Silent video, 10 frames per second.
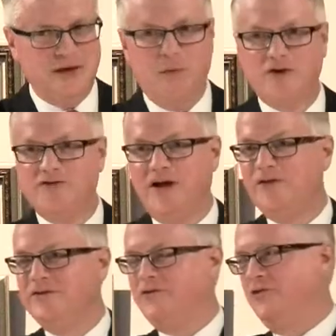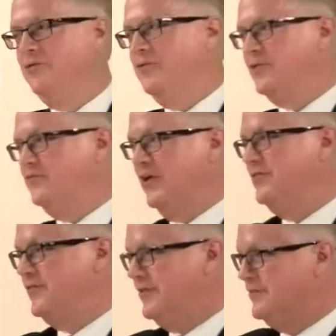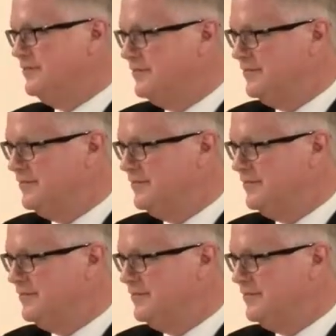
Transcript: He wants nothing to do with Concenzio.